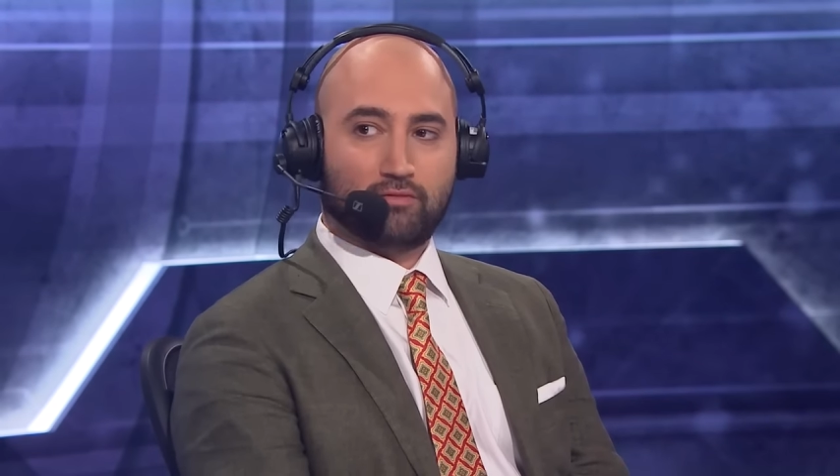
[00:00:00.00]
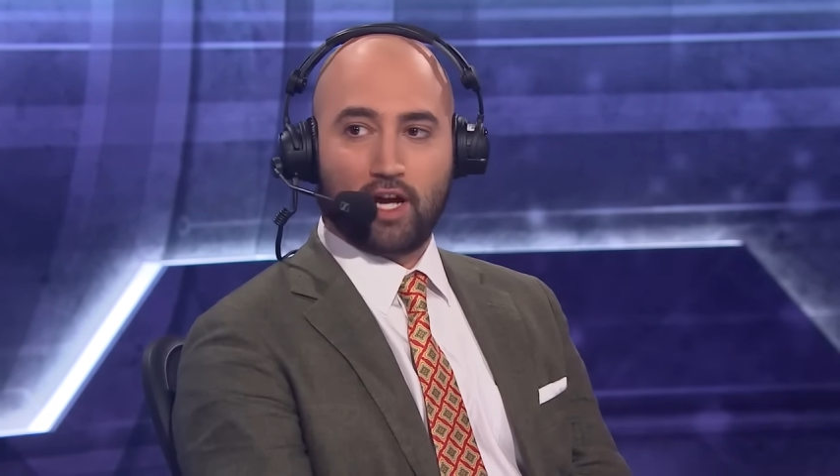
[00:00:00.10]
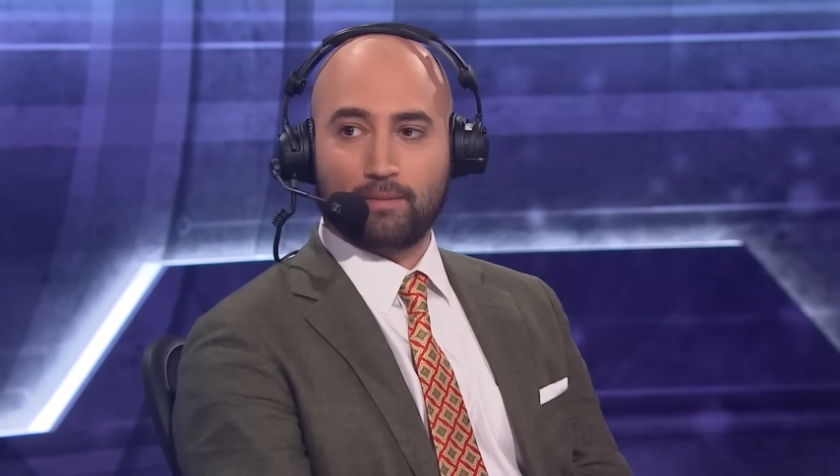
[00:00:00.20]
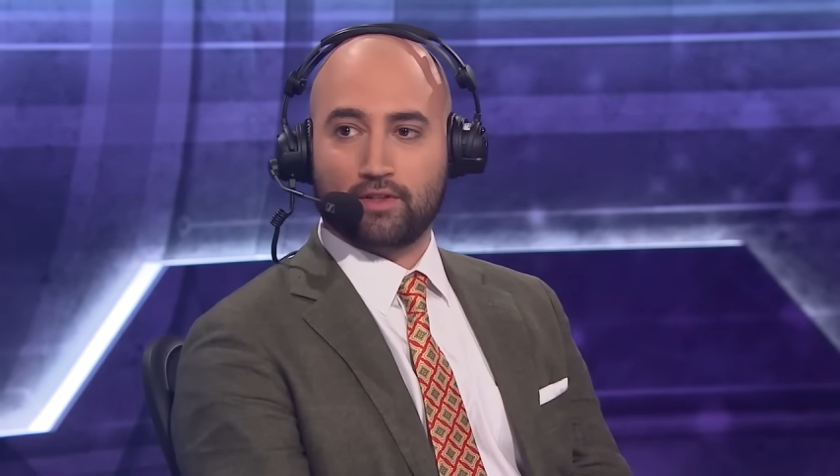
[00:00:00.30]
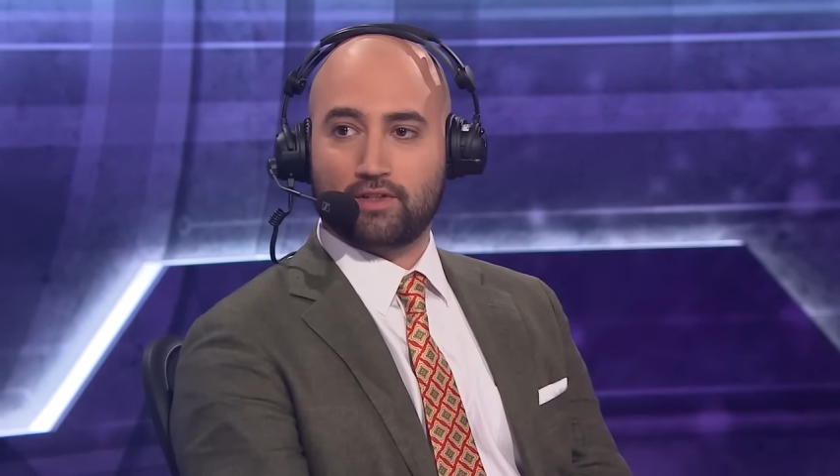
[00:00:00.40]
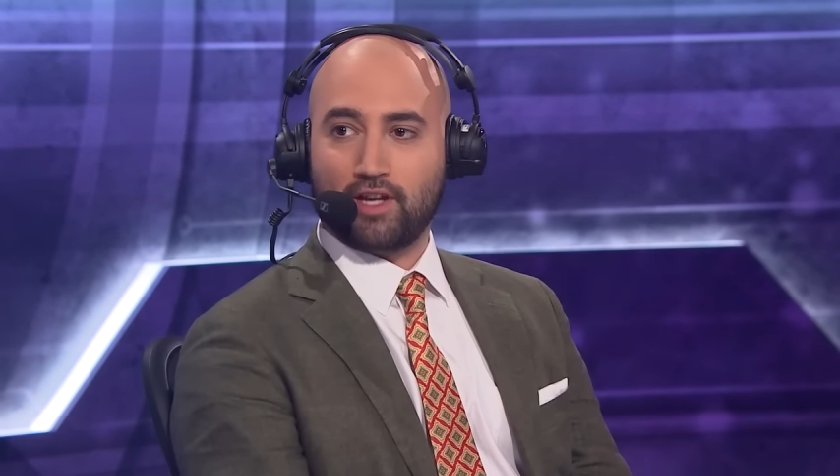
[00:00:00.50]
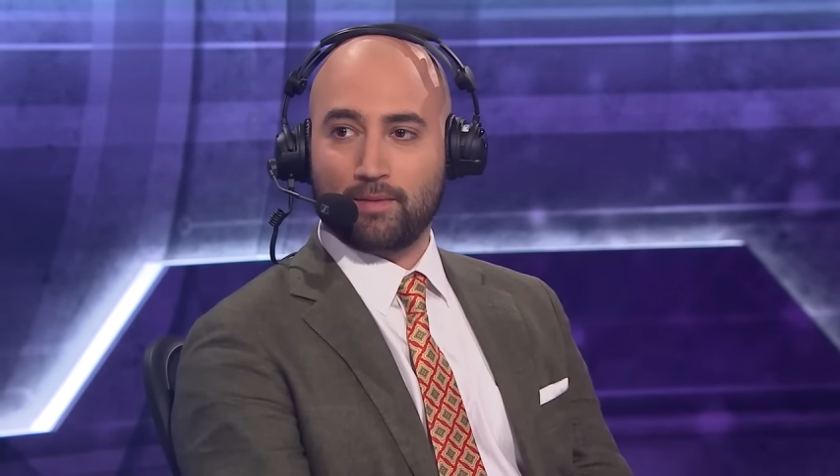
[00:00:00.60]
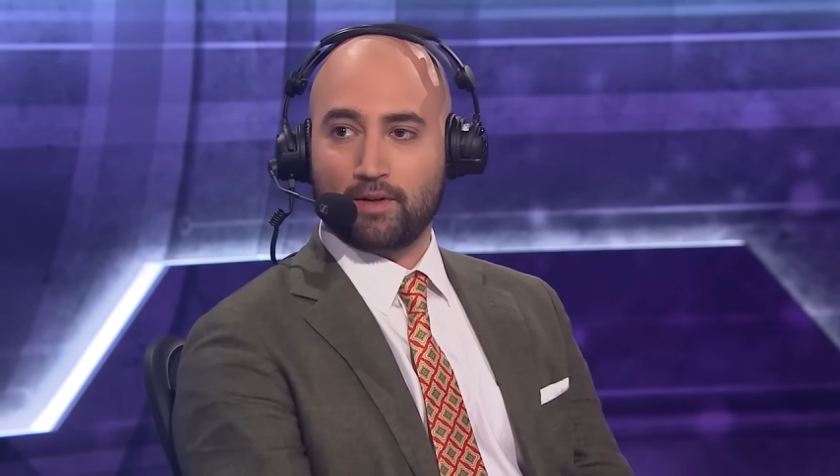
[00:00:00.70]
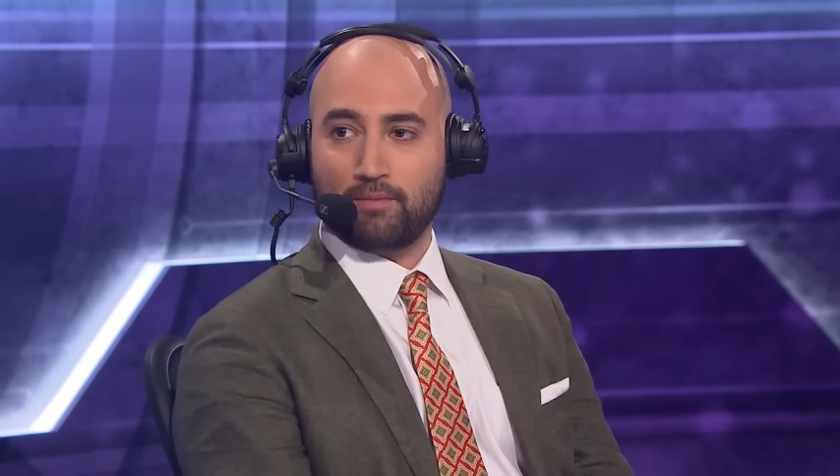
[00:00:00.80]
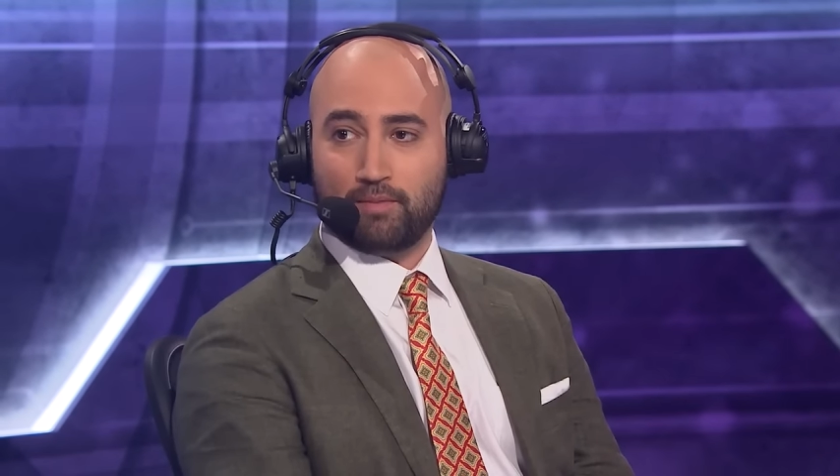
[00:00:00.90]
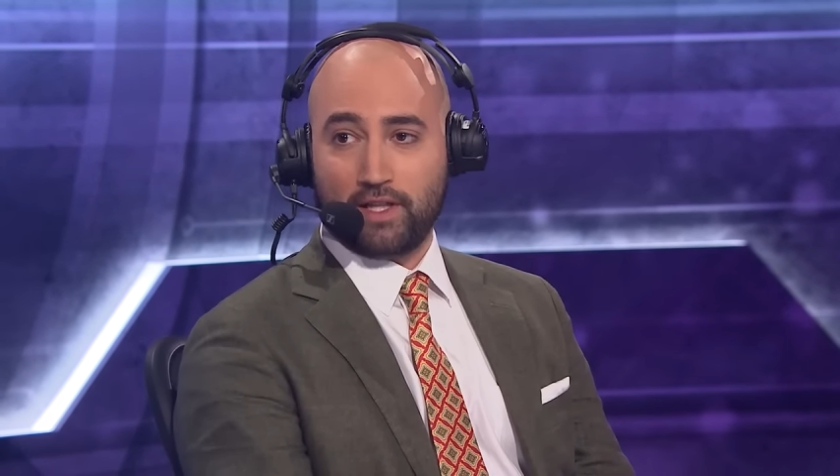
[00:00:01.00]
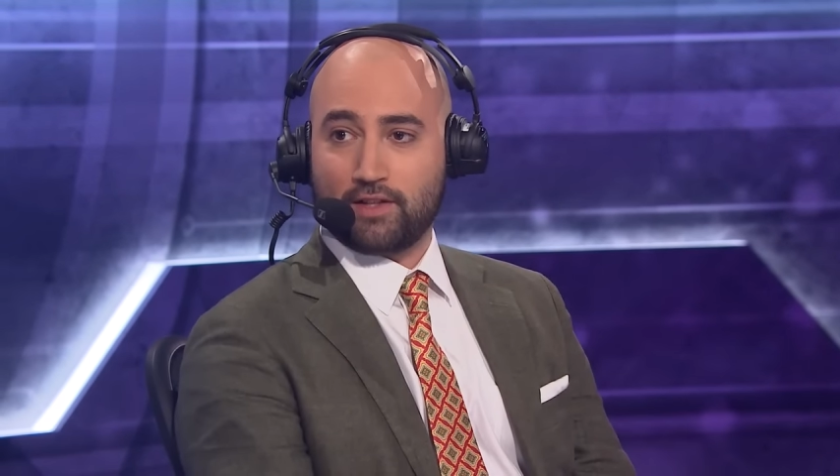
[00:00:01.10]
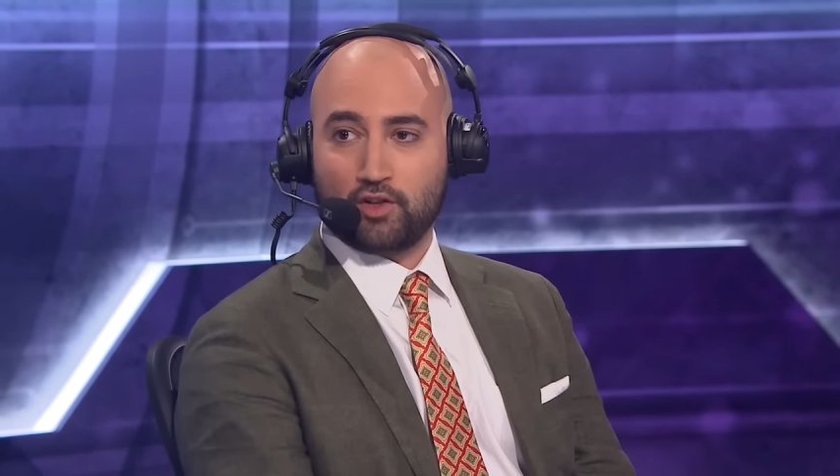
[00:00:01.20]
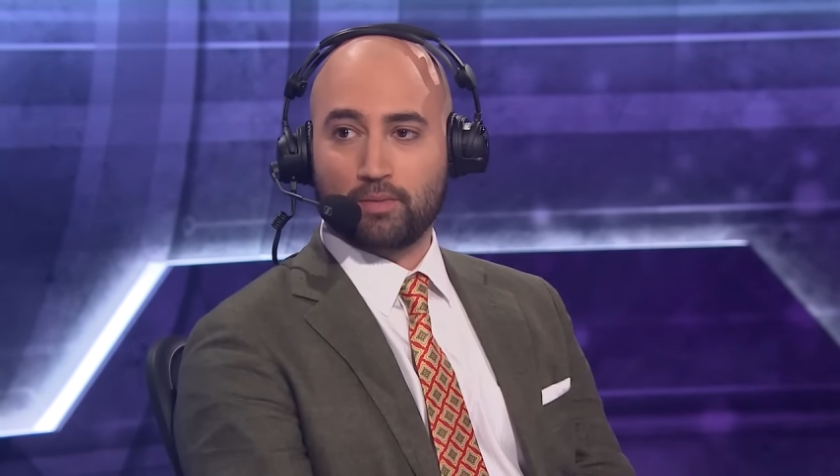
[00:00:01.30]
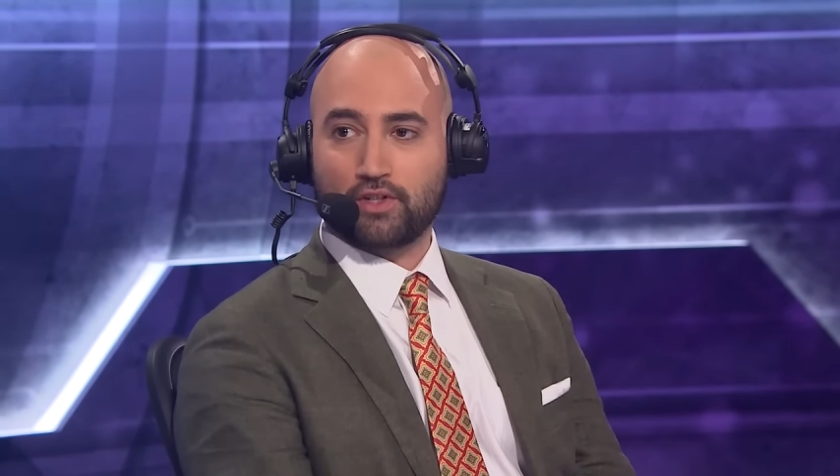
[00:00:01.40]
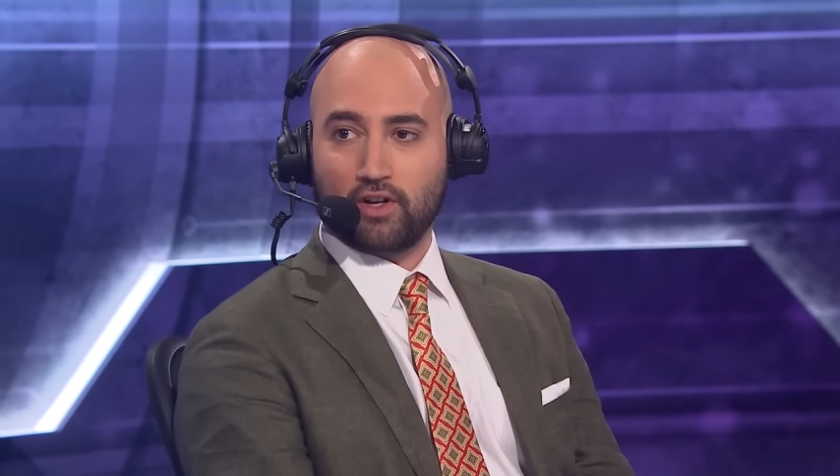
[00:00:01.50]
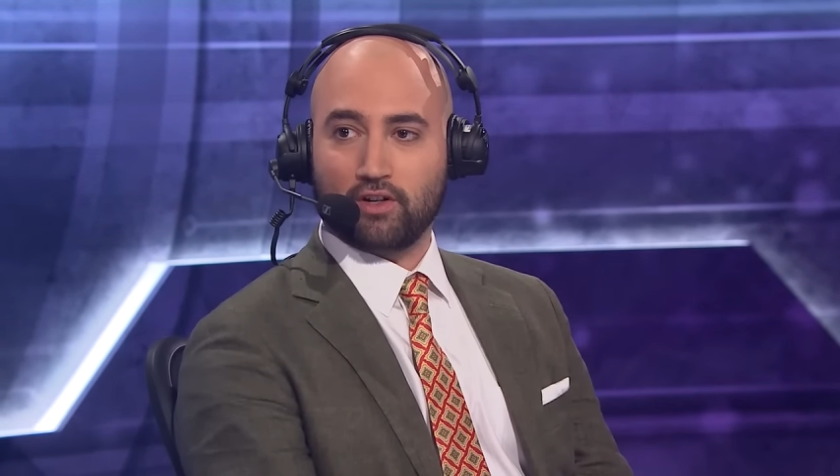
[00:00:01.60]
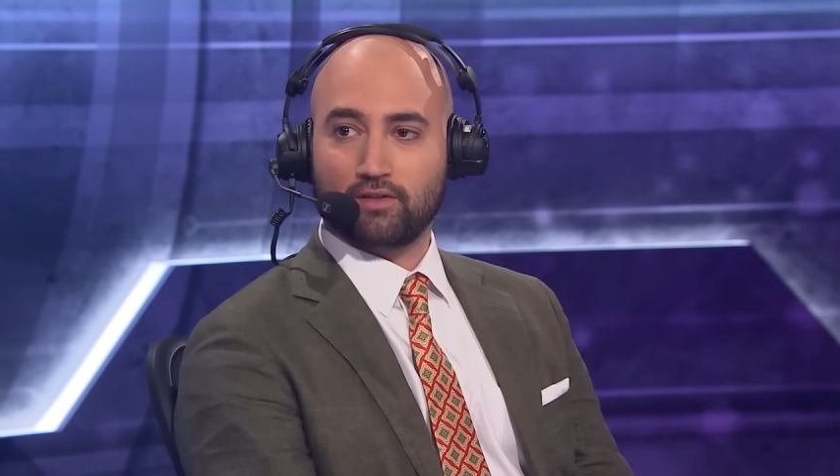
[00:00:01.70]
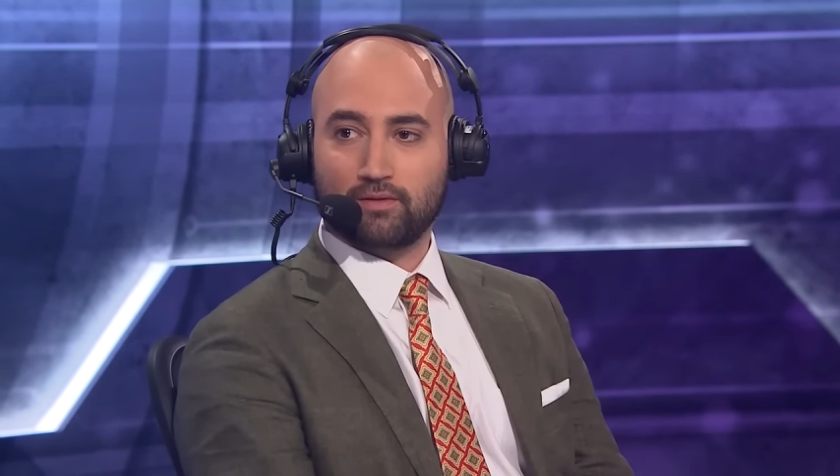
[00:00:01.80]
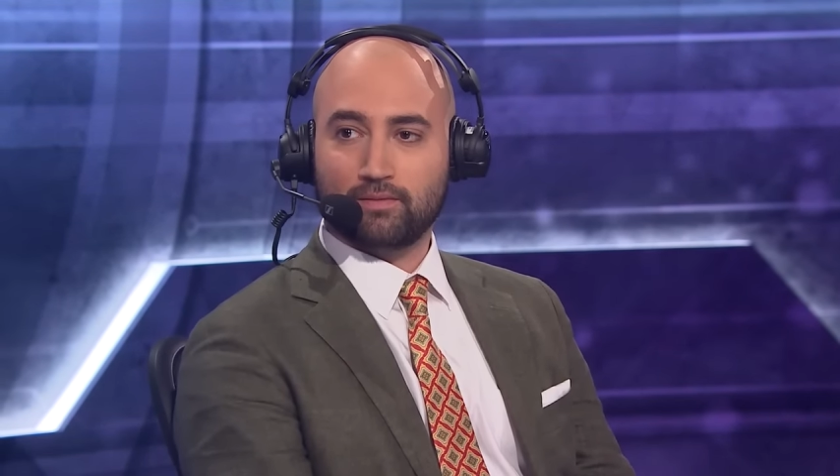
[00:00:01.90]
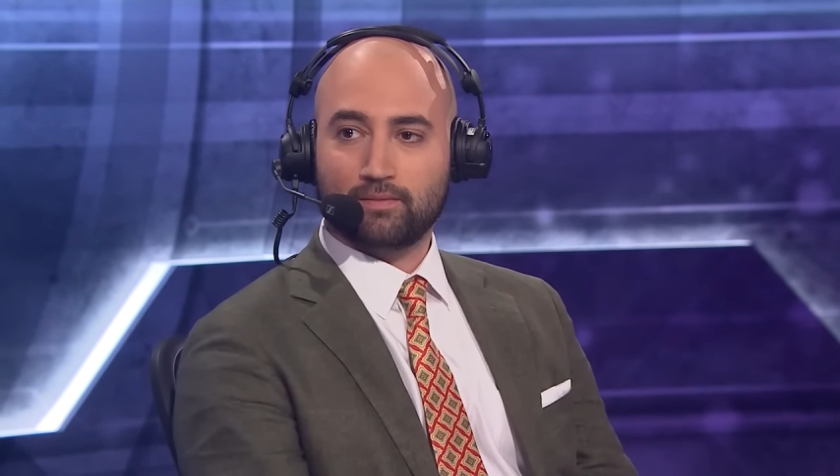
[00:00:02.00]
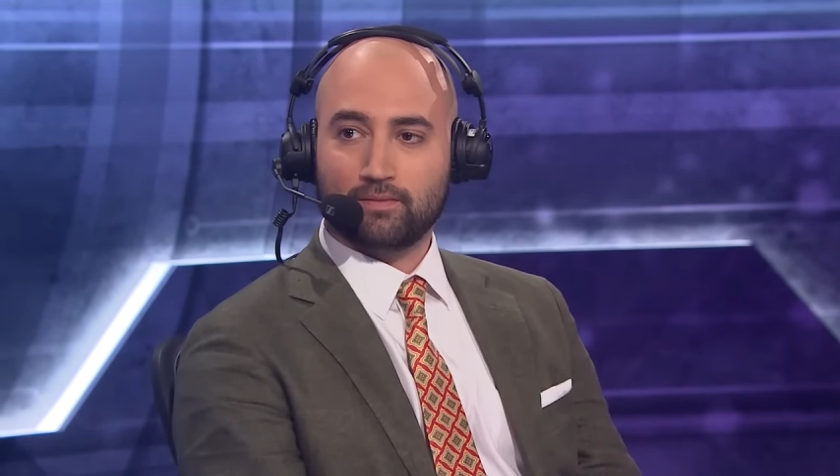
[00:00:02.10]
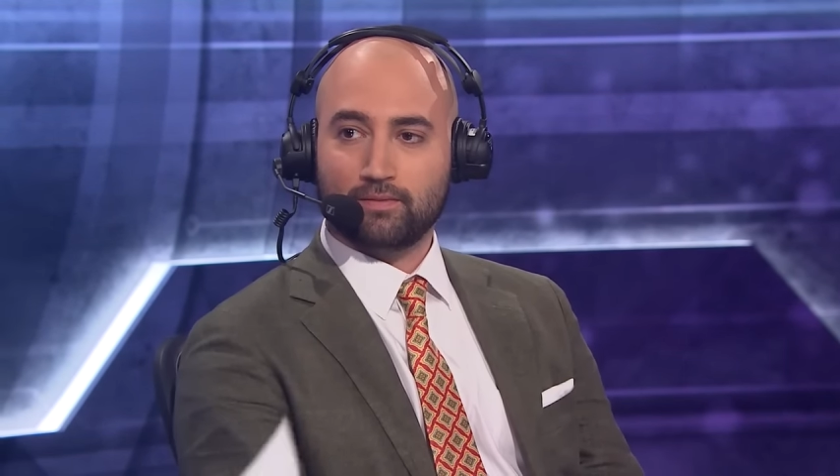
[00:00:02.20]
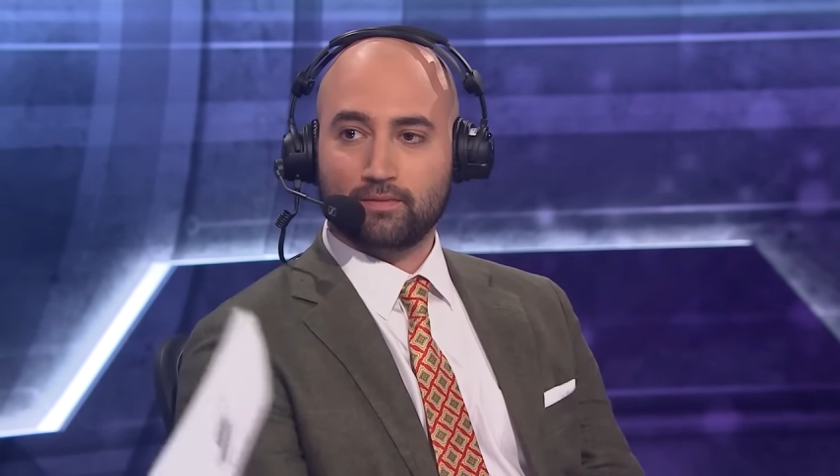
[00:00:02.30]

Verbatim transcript: Time time to be that superstar. Mm.